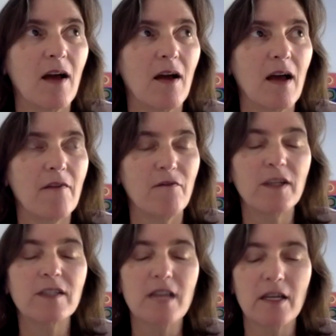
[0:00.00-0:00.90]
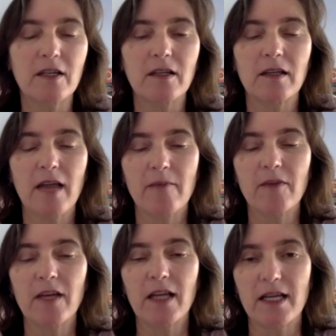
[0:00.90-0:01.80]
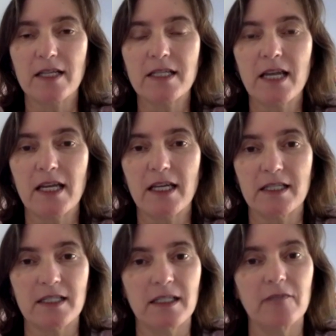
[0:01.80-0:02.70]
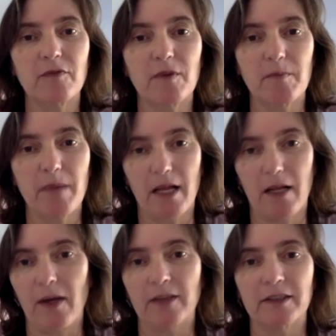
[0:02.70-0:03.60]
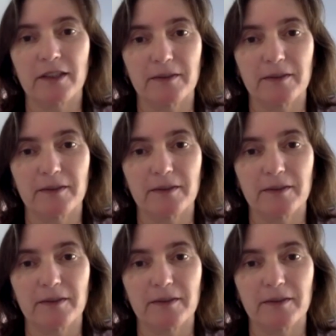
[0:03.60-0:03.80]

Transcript: It feels like MVLA is taking its lead from Palo Alto.